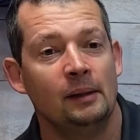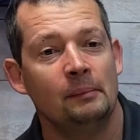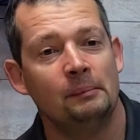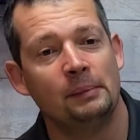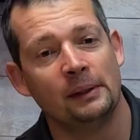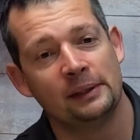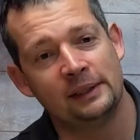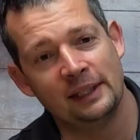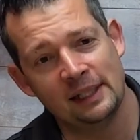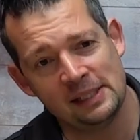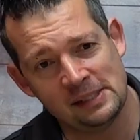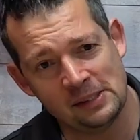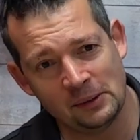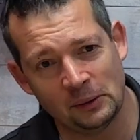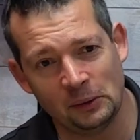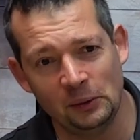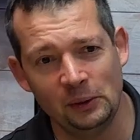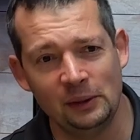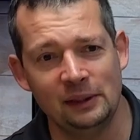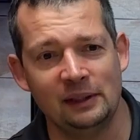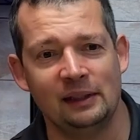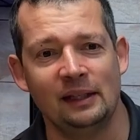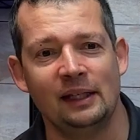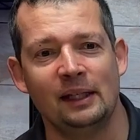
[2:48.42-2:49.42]
but that's a
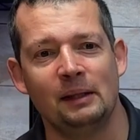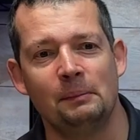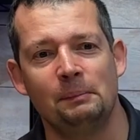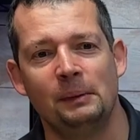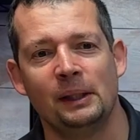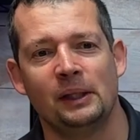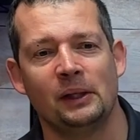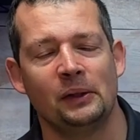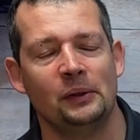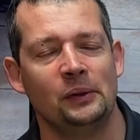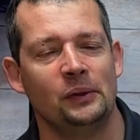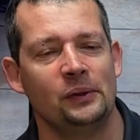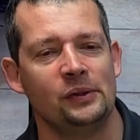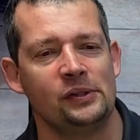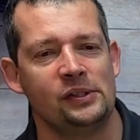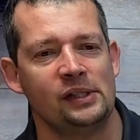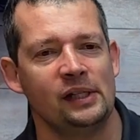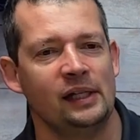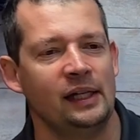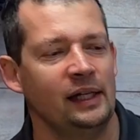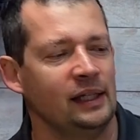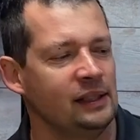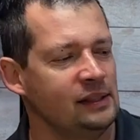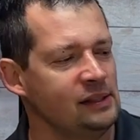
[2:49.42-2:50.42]
good thing
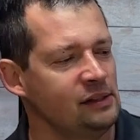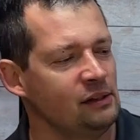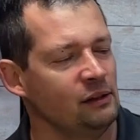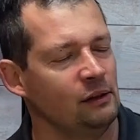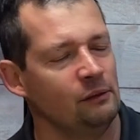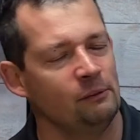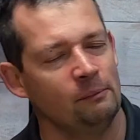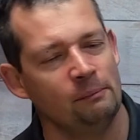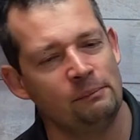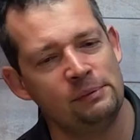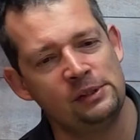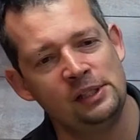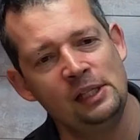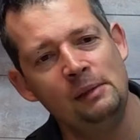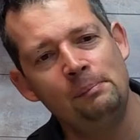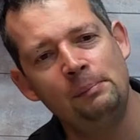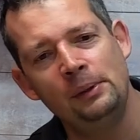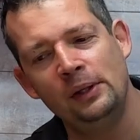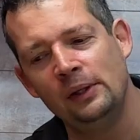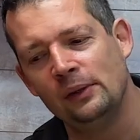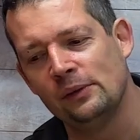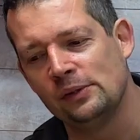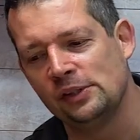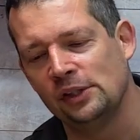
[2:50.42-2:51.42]
because it's a CPU
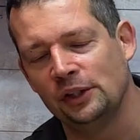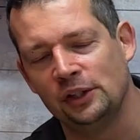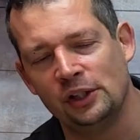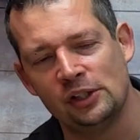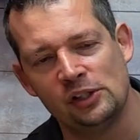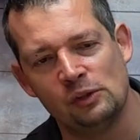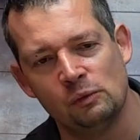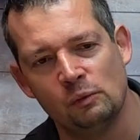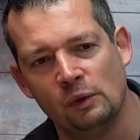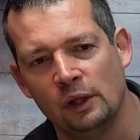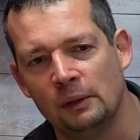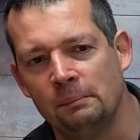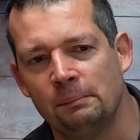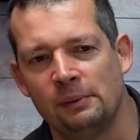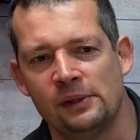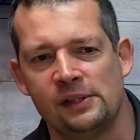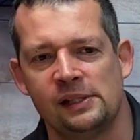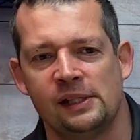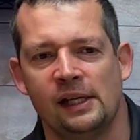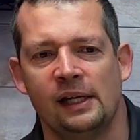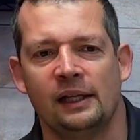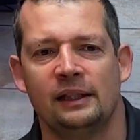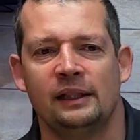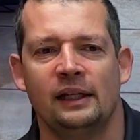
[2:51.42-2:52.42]
usage is
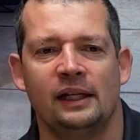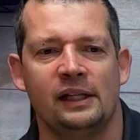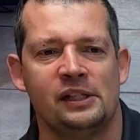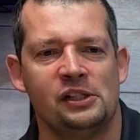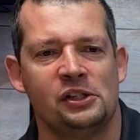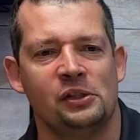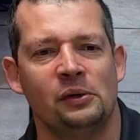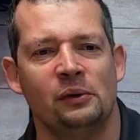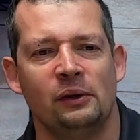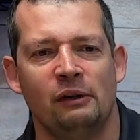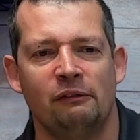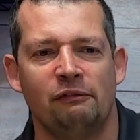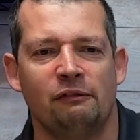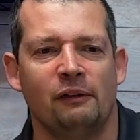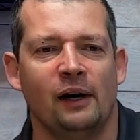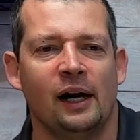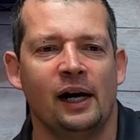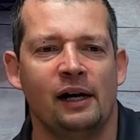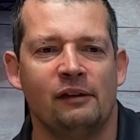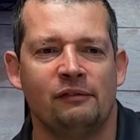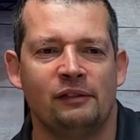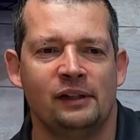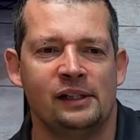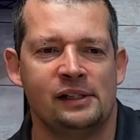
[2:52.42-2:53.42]
1% is
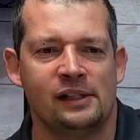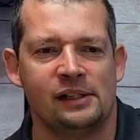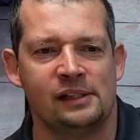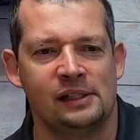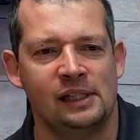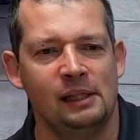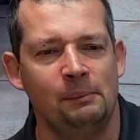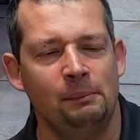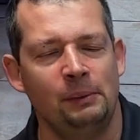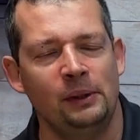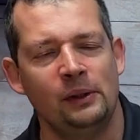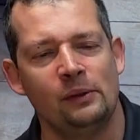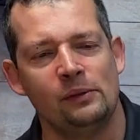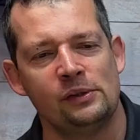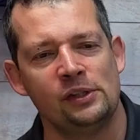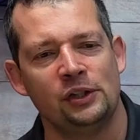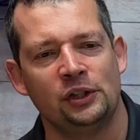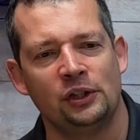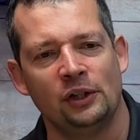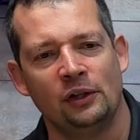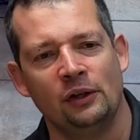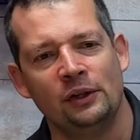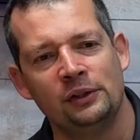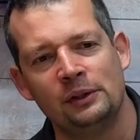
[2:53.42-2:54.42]
35. It's a CPU
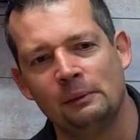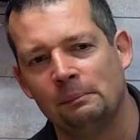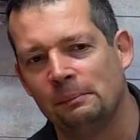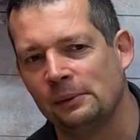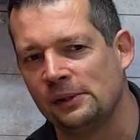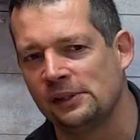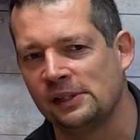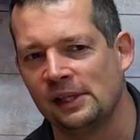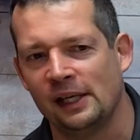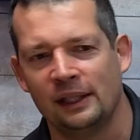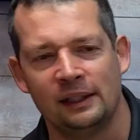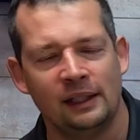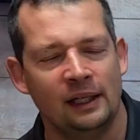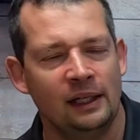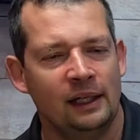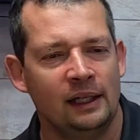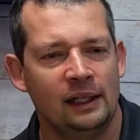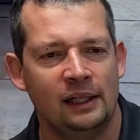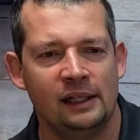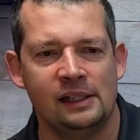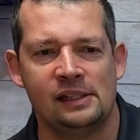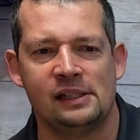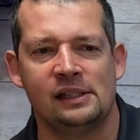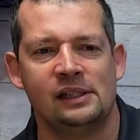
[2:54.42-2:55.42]
usage 100%
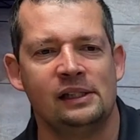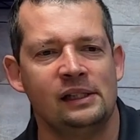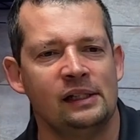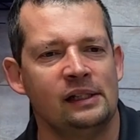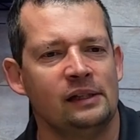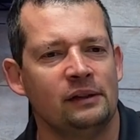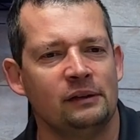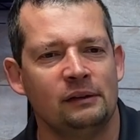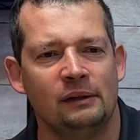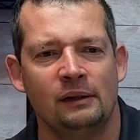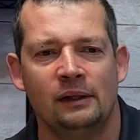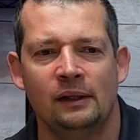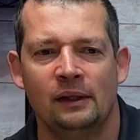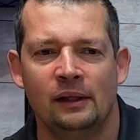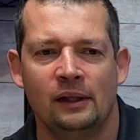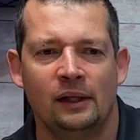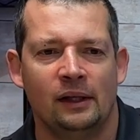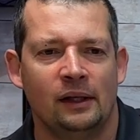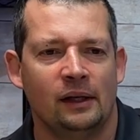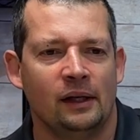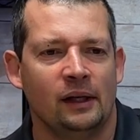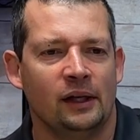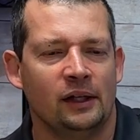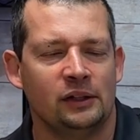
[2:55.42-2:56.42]
is still
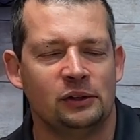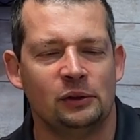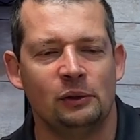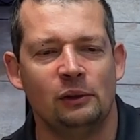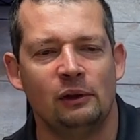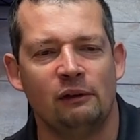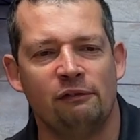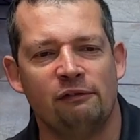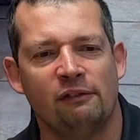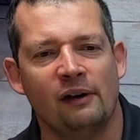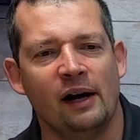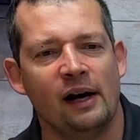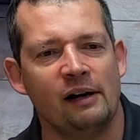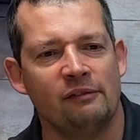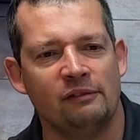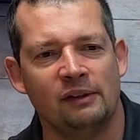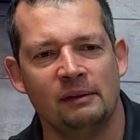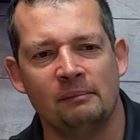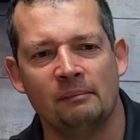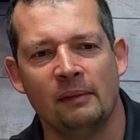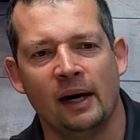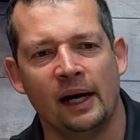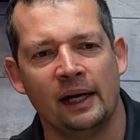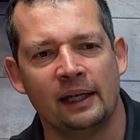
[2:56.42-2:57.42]
uh, 35
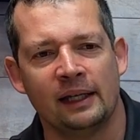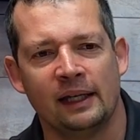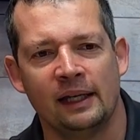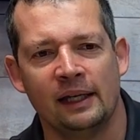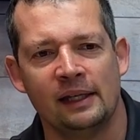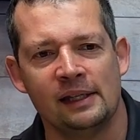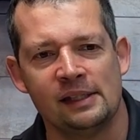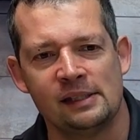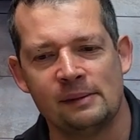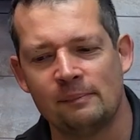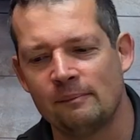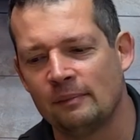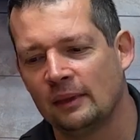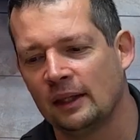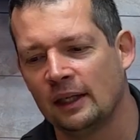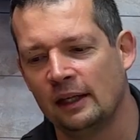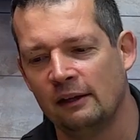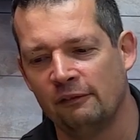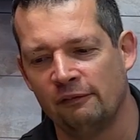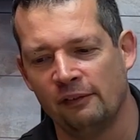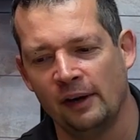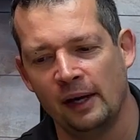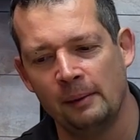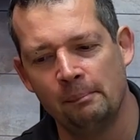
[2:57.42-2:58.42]
in my case.
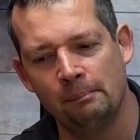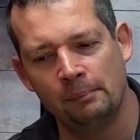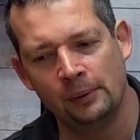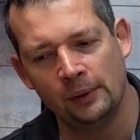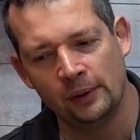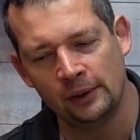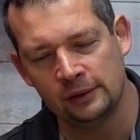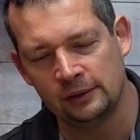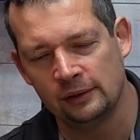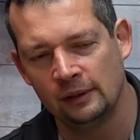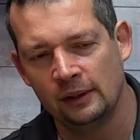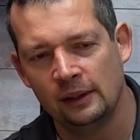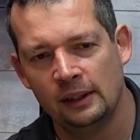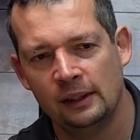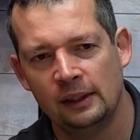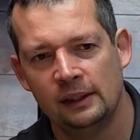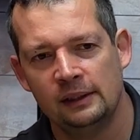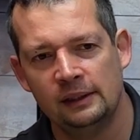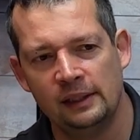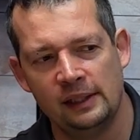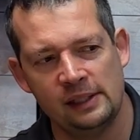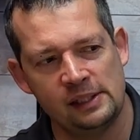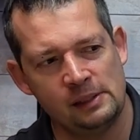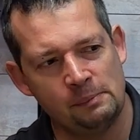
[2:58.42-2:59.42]
If I put
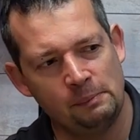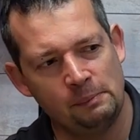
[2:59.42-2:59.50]
this